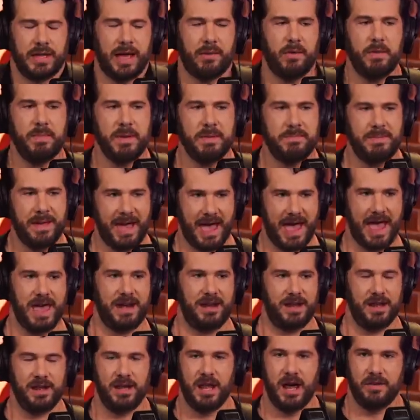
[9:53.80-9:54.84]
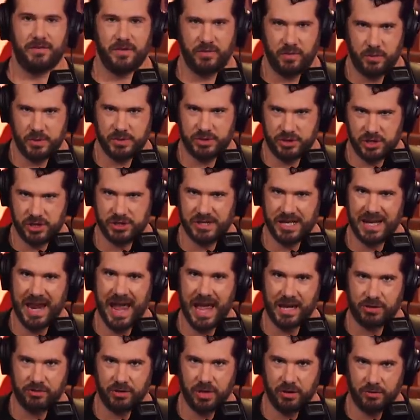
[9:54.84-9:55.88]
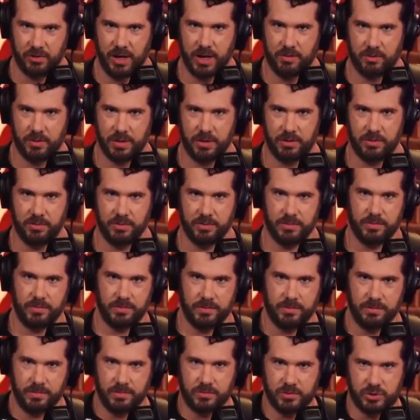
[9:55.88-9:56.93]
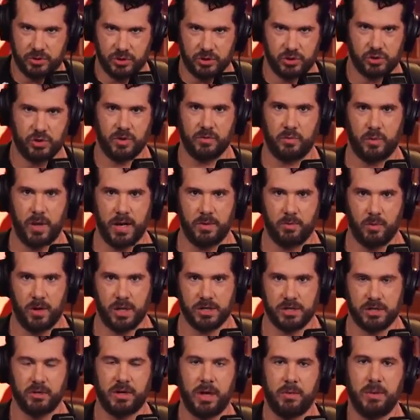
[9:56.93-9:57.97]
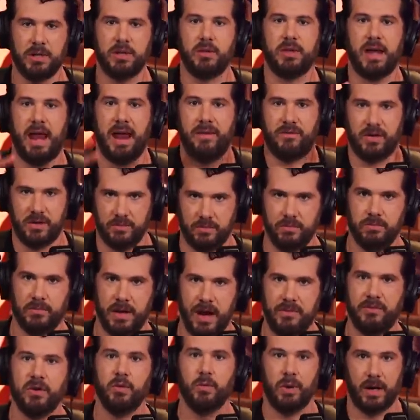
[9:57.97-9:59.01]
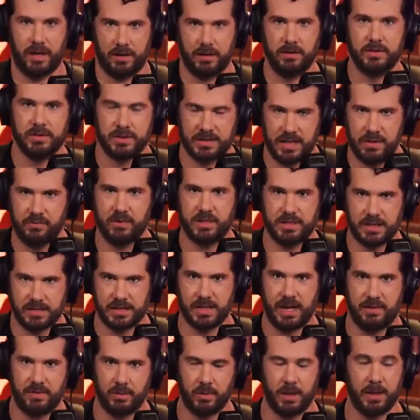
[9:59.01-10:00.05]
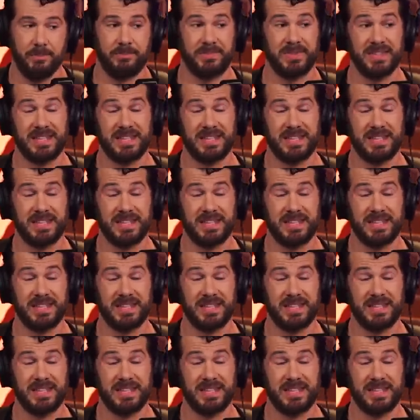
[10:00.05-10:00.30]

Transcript: That would be bad enough if it was just inaccurate, right? Where you were just sort of whitewashing. Okay, we know that everywhere, slavery existed everywhere.